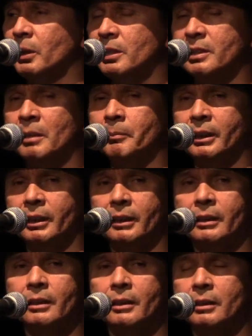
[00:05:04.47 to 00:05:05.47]
was
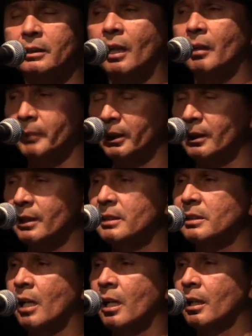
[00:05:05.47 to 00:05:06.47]
Stimony taught me this
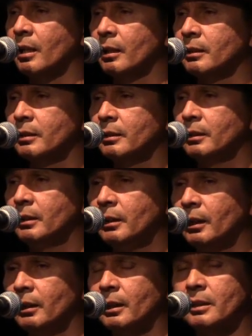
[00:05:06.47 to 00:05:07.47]
song,
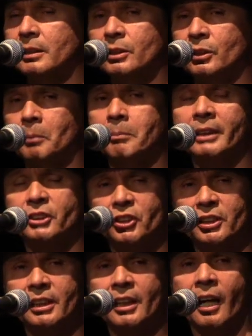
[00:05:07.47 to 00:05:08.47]
and it's
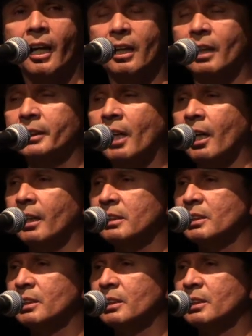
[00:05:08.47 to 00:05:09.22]
Yobach Tia Hada.